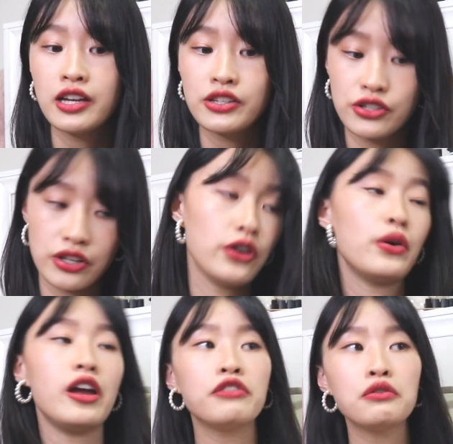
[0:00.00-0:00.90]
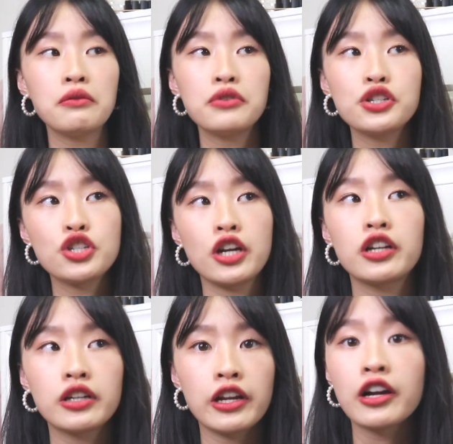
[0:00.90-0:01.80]
So everyone will
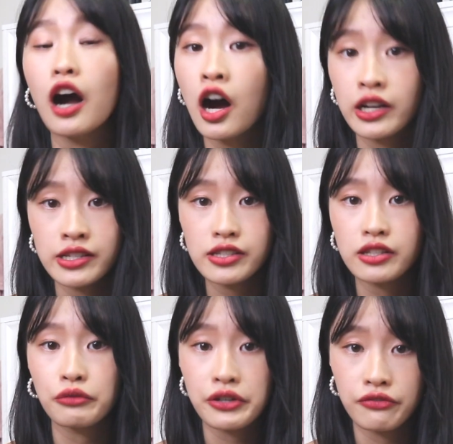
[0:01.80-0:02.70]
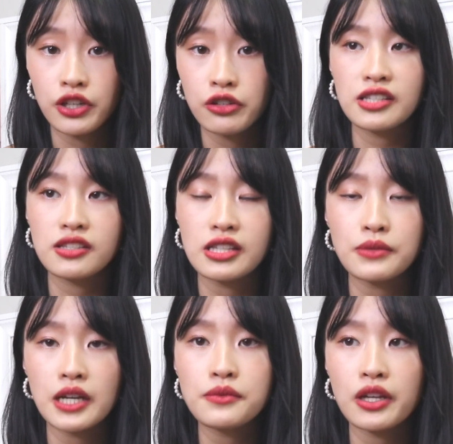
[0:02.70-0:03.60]
share their honest review.
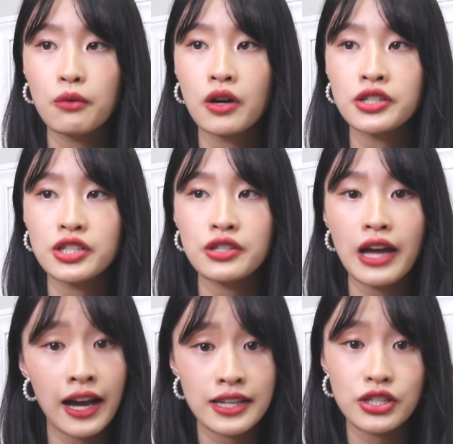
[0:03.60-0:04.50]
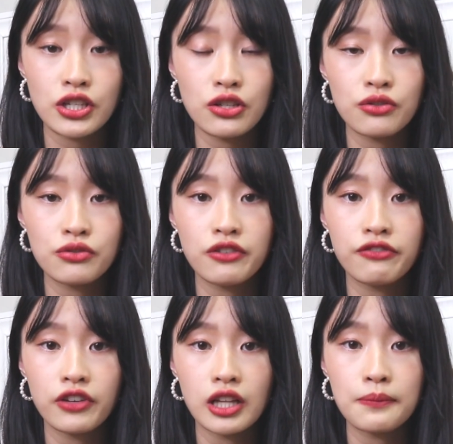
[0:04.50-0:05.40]
Sometimes they want to ask you to
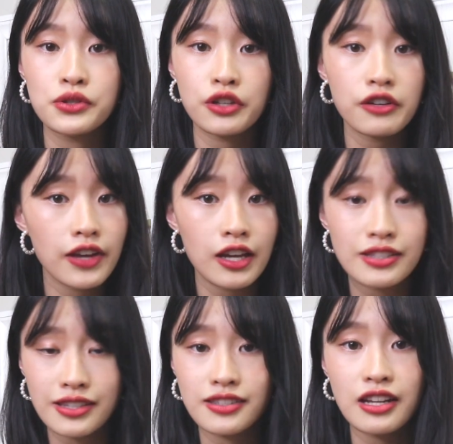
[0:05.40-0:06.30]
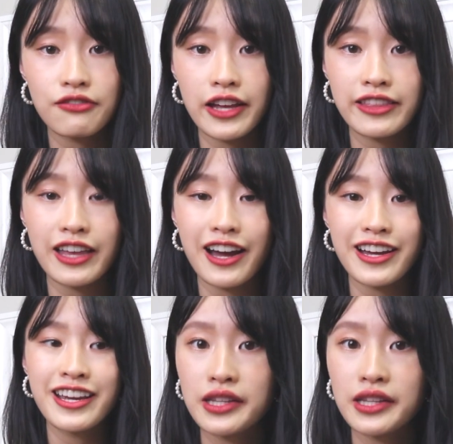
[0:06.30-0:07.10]
fill up surveys and stuff like that.